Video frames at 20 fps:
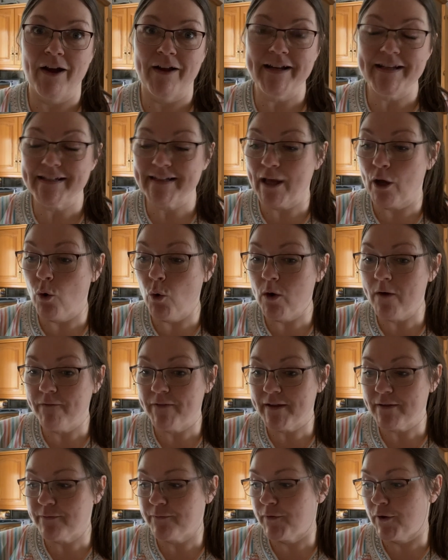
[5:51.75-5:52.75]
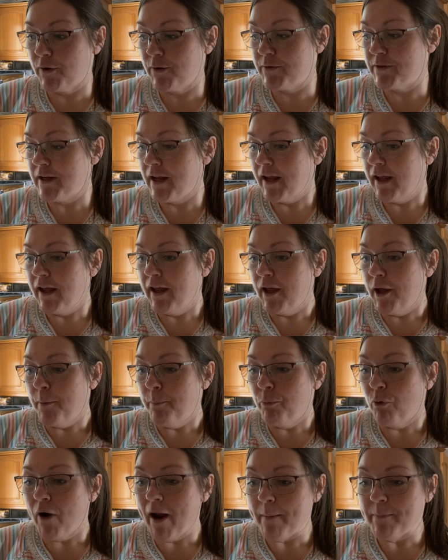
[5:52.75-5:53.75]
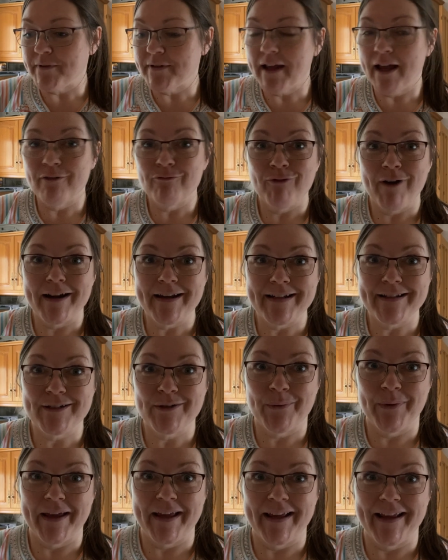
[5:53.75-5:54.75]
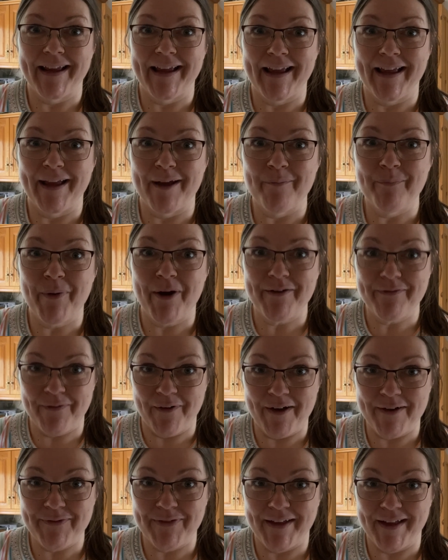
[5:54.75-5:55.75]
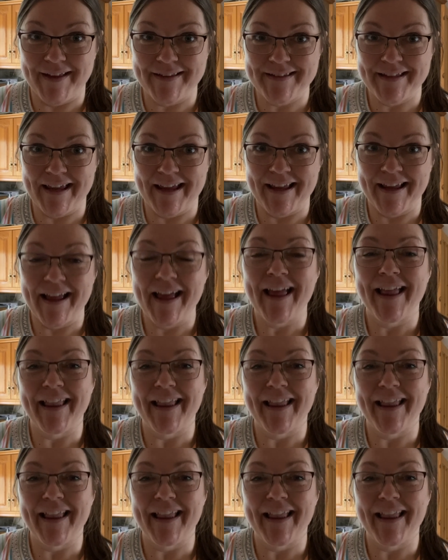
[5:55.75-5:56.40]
I need to get all of this food prepped and ready to eat by 5:30.